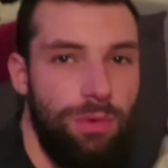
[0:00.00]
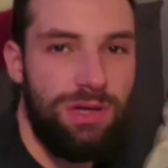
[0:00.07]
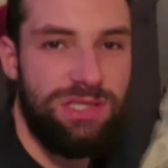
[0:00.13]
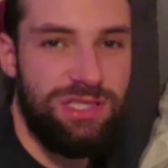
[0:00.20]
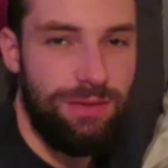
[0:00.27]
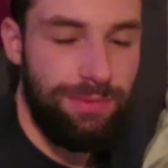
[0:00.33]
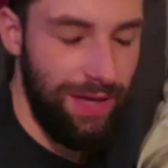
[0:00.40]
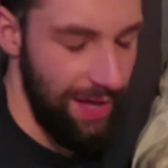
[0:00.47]

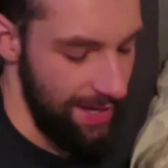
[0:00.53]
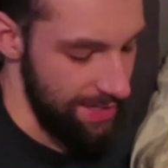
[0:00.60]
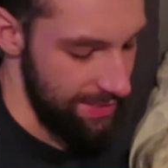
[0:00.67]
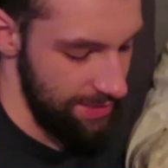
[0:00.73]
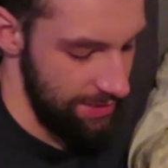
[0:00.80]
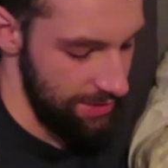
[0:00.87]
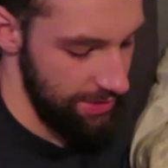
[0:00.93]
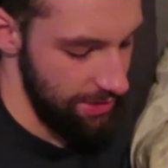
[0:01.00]
What's up,
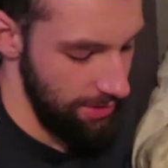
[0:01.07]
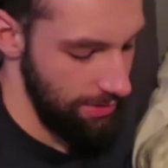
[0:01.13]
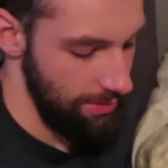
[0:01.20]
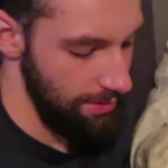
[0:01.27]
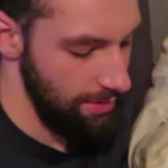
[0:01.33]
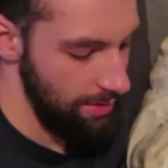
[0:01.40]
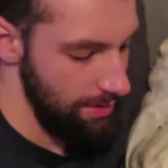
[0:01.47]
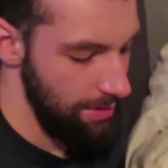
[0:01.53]
guys?
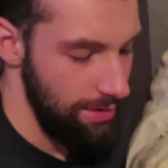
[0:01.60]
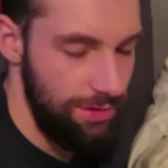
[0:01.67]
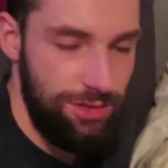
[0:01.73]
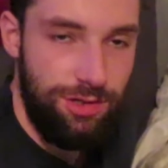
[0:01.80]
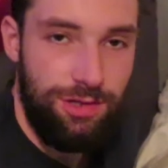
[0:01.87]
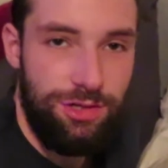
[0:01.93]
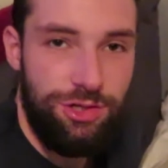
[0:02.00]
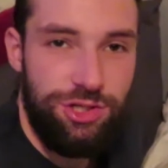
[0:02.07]
So,
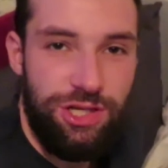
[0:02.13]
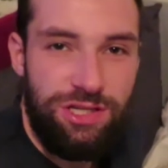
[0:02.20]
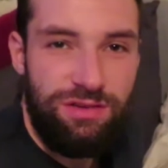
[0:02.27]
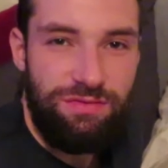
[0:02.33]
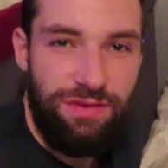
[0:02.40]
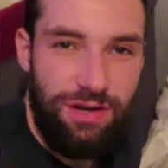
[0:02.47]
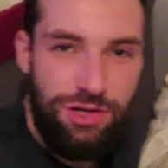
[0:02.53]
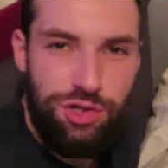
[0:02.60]
just
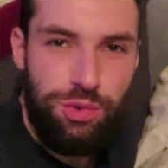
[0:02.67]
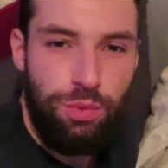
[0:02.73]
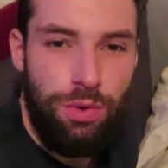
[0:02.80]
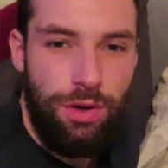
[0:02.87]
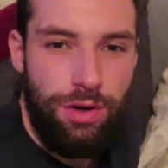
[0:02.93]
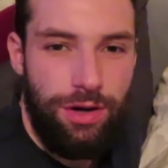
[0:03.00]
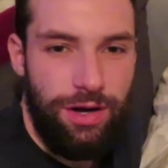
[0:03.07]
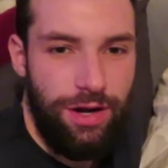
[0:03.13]
finished
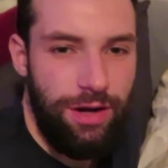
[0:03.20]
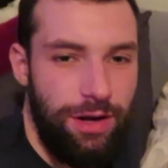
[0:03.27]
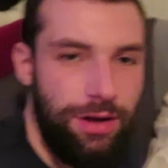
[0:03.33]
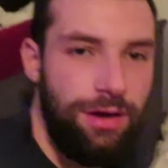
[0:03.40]
work,